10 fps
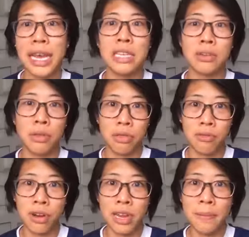age of
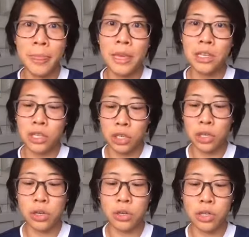3 should
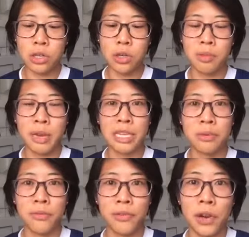use toothpaste
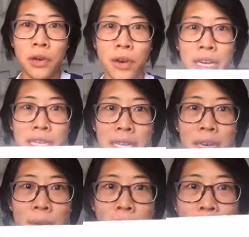with fluoride
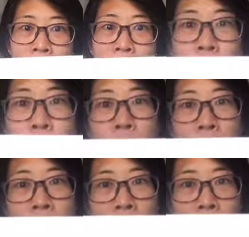with at
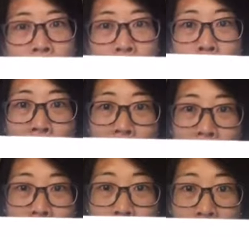1,000
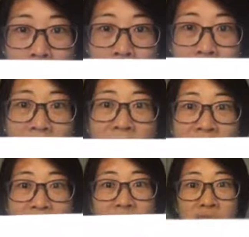parts per million.
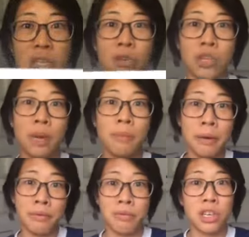Any children
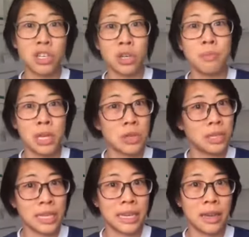above 3 should be
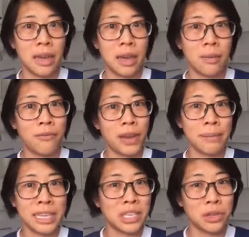using
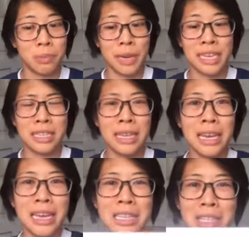family toothpaste.
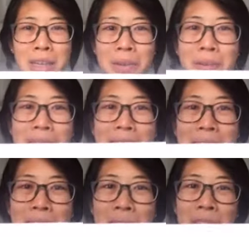So
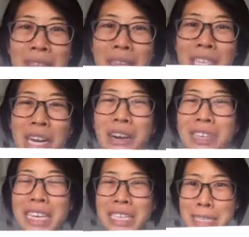if the
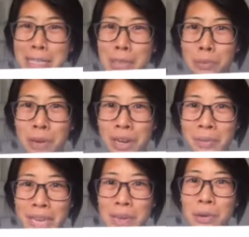child isn't
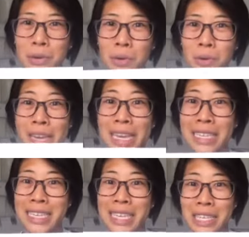swallowing or
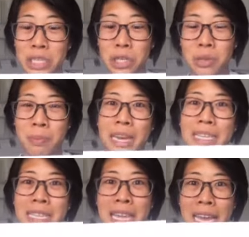eating the
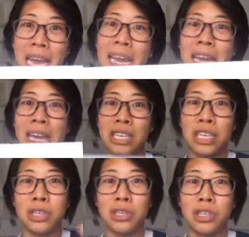toothpaste, they can
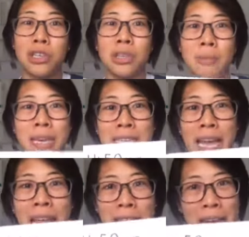actually use toothpaste
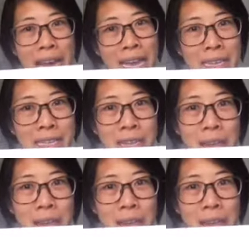that has